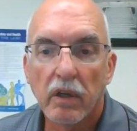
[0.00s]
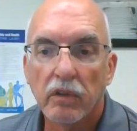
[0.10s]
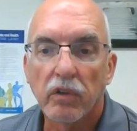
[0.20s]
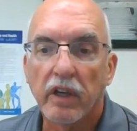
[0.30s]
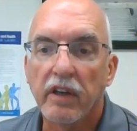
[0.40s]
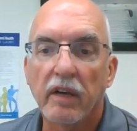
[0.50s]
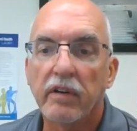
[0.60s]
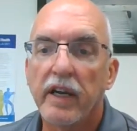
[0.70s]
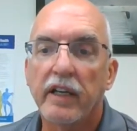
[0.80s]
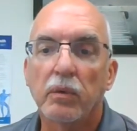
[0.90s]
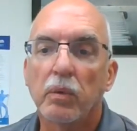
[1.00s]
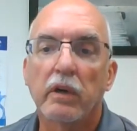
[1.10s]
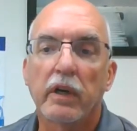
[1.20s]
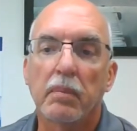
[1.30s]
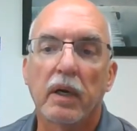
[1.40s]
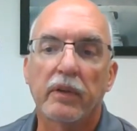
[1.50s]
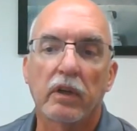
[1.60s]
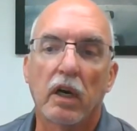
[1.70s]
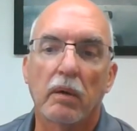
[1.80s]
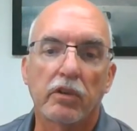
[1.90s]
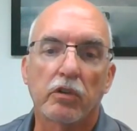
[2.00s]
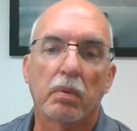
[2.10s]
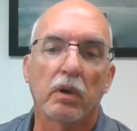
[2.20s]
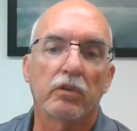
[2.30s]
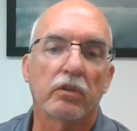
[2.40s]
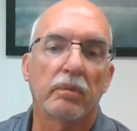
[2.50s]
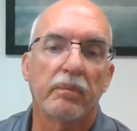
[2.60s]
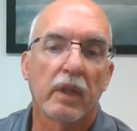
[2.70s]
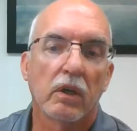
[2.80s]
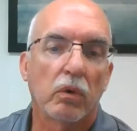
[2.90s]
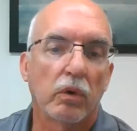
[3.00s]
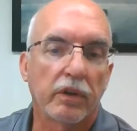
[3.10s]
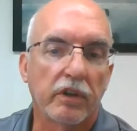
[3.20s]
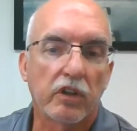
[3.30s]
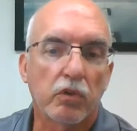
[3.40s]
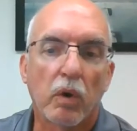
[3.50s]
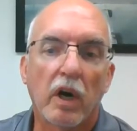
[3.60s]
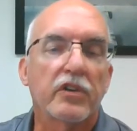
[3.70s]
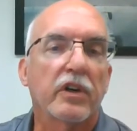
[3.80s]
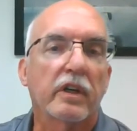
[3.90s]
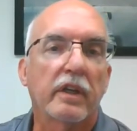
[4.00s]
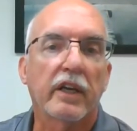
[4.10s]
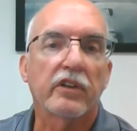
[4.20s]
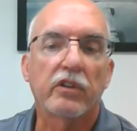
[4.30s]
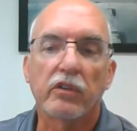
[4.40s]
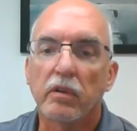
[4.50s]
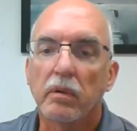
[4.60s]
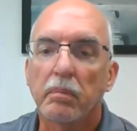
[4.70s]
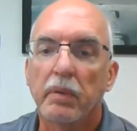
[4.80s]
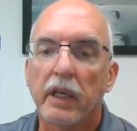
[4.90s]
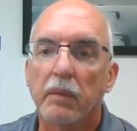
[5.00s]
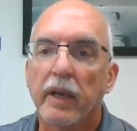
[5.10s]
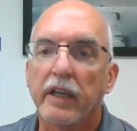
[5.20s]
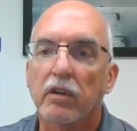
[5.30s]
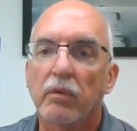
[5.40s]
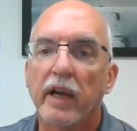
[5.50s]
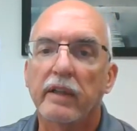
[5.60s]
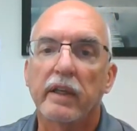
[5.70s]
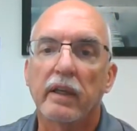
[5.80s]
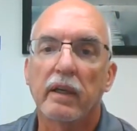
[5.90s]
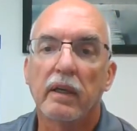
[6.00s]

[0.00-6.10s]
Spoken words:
So I never had to worry about the garbage disposal or the dishwasher connections being made correctly,